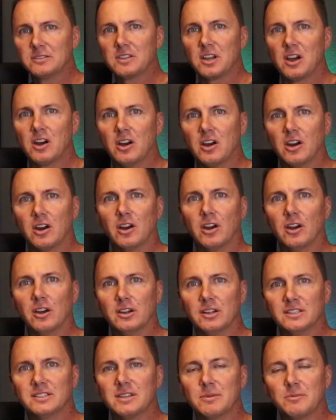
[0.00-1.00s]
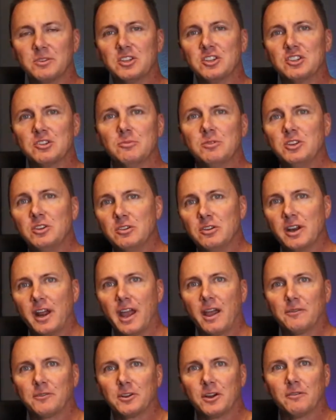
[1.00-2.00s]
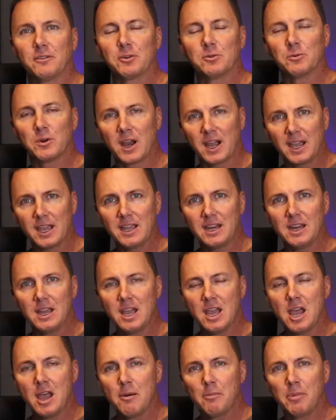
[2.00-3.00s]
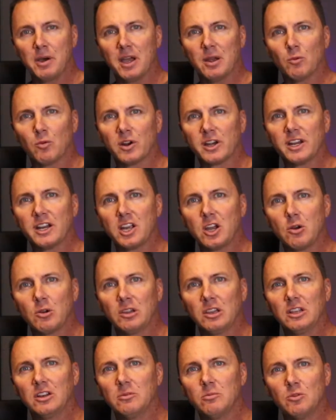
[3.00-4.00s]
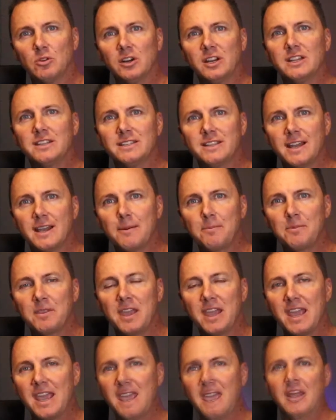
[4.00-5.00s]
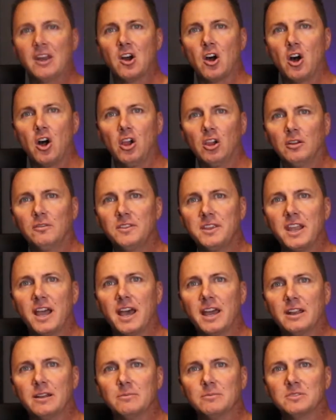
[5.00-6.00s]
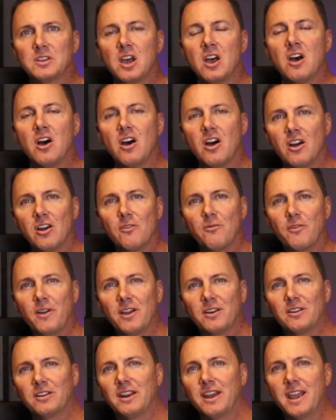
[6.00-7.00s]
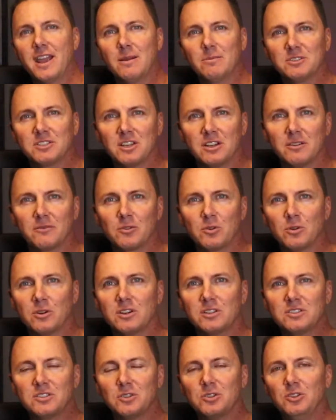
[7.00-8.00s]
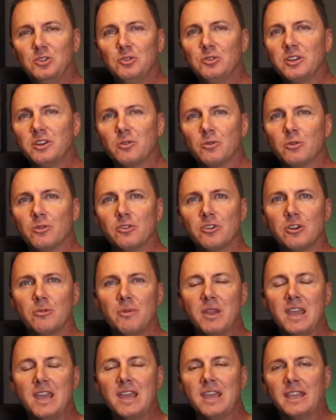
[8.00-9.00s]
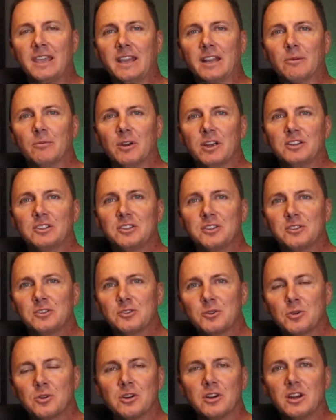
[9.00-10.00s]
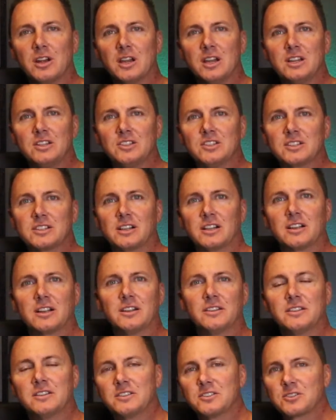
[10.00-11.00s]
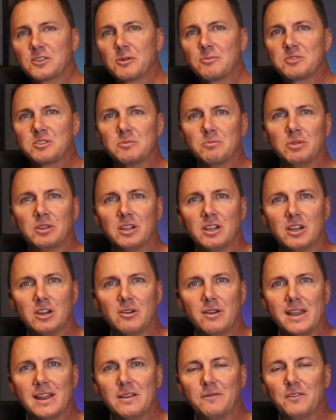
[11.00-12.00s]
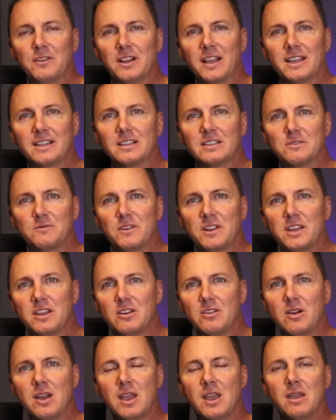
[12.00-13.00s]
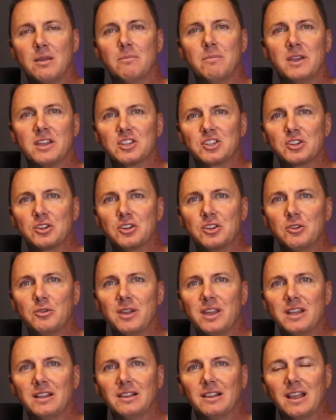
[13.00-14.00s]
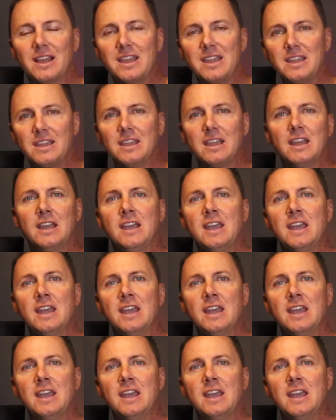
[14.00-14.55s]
are something you should be doing after every ride, but we're going to go a little more in depth, and all of the items are found on Amazon, of course, so you can order them, get them right to your door. Just click on the description below, and if you like this video, make sure you hit like